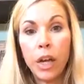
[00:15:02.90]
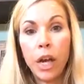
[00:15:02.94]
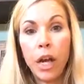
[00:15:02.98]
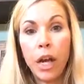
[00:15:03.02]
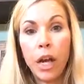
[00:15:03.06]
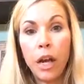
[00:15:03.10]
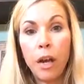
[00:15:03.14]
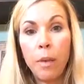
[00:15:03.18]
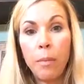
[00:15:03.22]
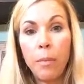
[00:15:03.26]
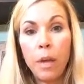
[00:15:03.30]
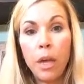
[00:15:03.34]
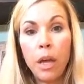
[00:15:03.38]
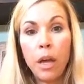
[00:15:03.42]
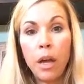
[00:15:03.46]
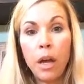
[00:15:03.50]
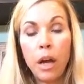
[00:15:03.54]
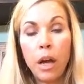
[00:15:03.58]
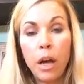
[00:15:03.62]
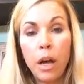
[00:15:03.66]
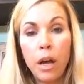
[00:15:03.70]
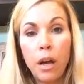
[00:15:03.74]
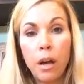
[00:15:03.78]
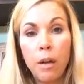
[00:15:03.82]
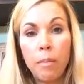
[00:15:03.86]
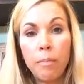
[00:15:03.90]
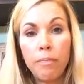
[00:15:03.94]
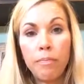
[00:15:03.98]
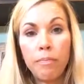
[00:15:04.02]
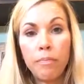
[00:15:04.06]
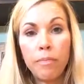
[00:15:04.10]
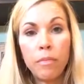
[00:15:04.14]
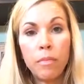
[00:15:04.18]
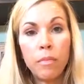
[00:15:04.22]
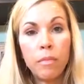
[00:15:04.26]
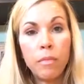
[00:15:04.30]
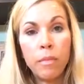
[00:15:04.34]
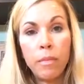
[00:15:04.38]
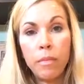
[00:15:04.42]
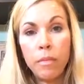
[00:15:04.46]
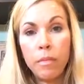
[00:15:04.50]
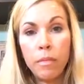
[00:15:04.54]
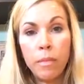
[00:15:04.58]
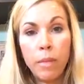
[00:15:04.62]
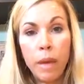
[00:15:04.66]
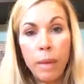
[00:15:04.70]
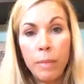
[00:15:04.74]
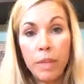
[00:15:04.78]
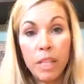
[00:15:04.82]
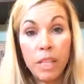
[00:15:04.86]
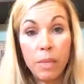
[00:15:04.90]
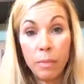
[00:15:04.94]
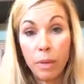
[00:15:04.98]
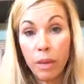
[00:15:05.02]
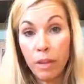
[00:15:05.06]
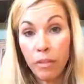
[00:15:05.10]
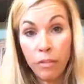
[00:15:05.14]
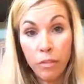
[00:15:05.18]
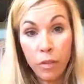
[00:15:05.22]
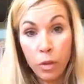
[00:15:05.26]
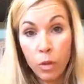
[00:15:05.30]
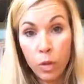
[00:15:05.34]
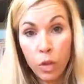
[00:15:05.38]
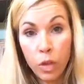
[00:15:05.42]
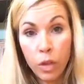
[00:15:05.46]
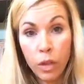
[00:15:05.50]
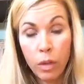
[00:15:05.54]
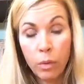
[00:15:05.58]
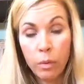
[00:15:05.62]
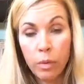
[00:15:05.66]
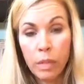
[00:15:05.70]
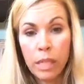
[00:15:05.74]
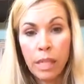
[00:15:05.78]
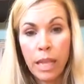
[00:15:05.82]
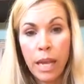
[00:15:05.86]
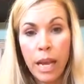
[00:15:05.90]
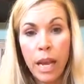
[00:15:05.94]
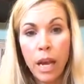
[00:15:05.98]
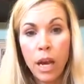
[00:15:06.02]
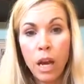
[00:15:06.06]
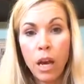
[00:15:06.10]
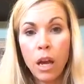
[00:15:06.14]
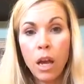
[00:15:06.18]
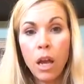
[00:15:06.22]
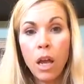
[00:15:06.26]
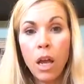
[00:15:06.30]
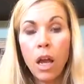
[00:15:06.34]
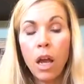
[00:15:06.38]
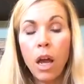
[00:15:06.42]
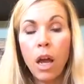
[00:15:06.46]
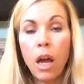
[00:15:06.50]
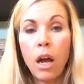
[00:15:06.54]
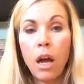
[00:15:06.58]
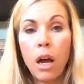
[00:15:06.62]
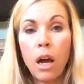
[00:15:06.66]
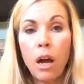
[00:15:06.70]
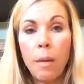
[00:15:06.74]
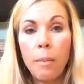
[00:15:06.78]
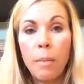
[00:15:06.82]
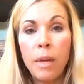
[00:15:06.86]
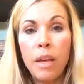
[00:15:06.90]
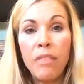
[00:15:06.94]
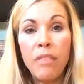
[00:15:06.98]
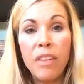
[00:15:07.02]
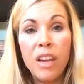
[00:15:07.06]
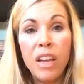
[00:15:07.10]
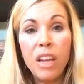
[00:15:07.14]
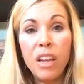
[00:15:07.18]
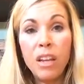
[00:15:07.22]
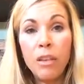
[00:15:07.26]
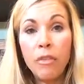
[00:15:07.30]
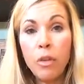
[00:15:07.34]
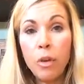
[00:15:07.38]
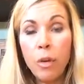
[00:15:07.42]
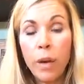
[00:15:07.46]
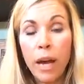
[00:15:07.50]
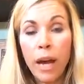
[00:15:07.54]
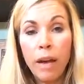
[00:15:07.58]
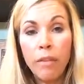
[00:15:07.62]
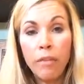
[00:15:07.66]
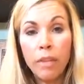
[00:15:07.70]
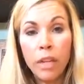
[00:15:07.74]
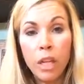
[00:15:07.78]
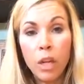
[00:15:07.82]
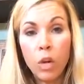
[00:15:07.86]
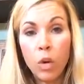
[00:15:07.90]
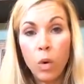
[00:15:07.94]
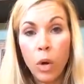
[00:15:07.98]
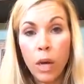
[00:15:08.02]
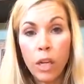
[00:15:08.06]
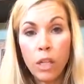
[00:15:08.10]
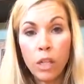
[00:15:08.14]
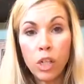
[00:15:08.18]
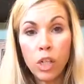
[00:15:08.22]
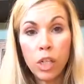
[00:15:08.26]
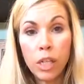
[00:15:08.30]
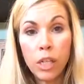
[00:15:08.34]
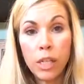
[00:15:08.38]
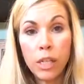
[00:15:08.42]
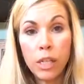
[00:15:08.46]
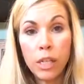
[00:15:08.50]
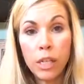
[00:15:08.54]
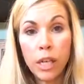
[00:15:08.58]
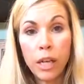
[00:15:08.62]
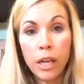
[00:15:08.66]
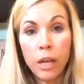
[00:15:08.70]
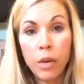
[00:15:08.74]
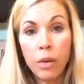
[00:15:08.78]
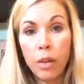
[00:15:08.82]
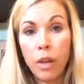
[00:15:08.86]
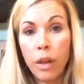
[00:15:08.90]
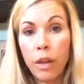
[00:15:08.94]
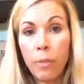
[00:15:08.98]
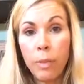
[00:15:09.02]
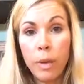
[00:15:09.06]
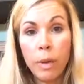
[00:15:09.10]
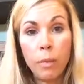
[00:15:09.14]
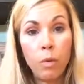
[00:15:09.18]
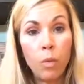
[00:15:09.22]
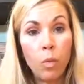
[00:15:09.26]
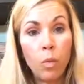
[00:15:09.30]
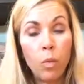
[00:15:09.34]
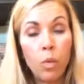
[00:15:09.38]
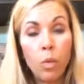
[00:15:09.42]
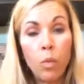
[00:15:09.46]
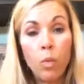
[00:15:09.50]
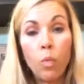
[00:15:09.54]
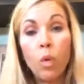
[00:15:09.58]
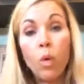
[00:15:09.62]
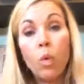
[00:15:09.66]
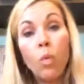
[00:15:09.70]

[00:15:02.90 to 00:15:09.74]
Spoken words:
up maybe some confusion that was there. If any of you have any questions, I know a lot of people will